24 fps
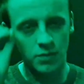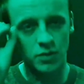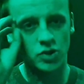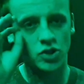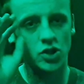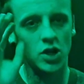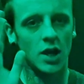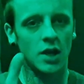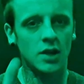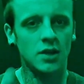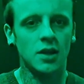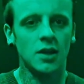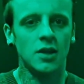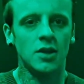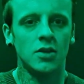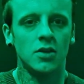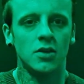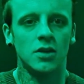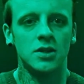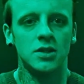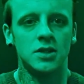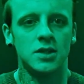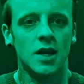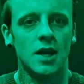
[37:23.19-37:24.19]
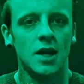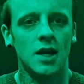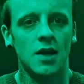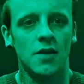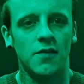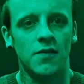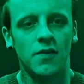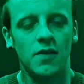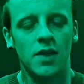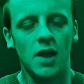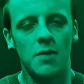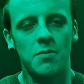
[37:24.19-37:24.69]
projecting your
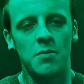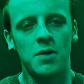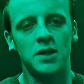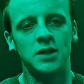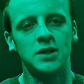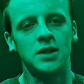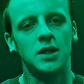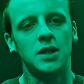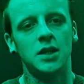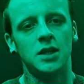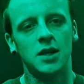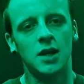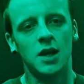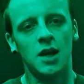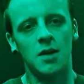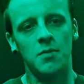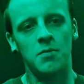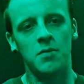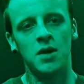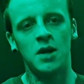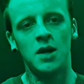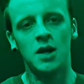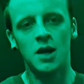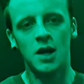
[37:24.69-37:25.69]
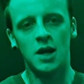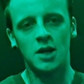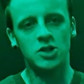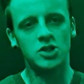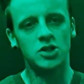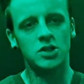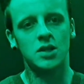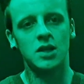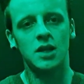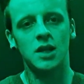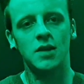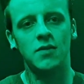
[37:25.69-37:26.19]
desire for that money to come,
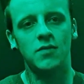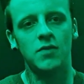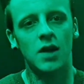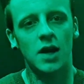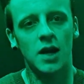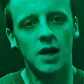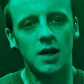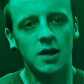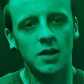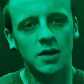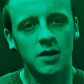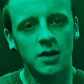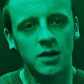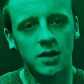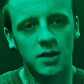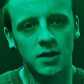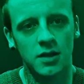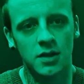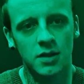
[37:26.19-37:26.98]
and just leave that.